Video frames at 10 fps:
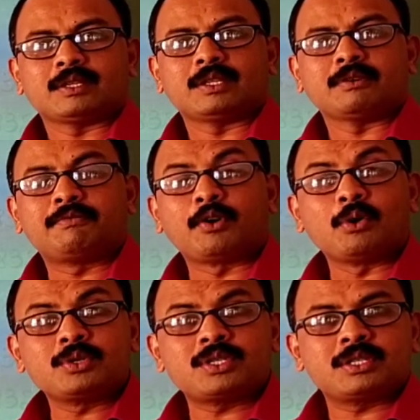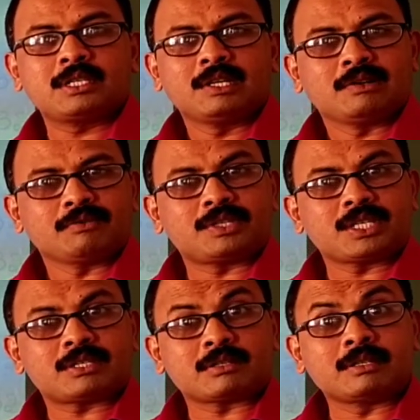the force which
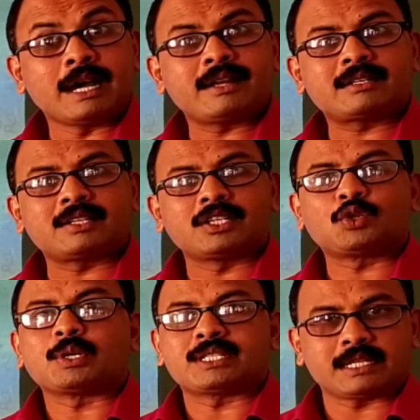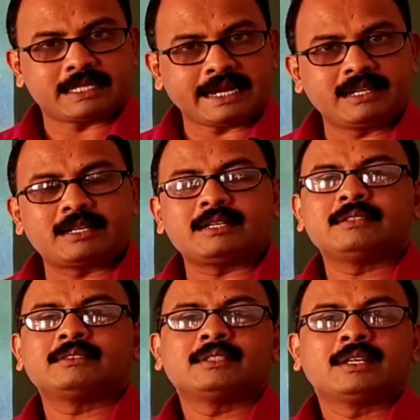is directed towards the
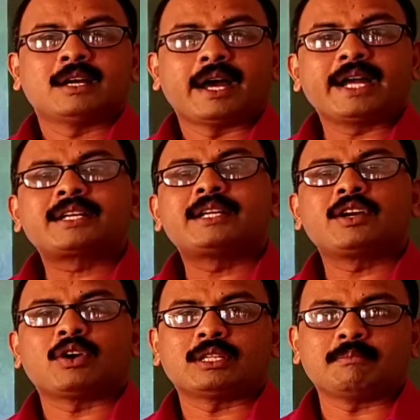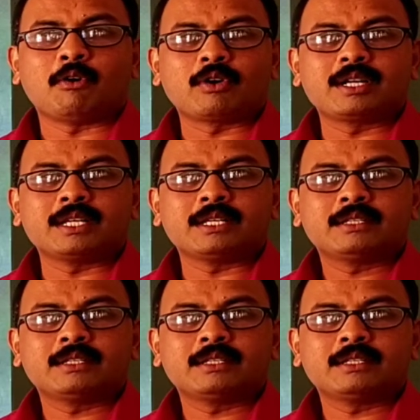center, acting on the body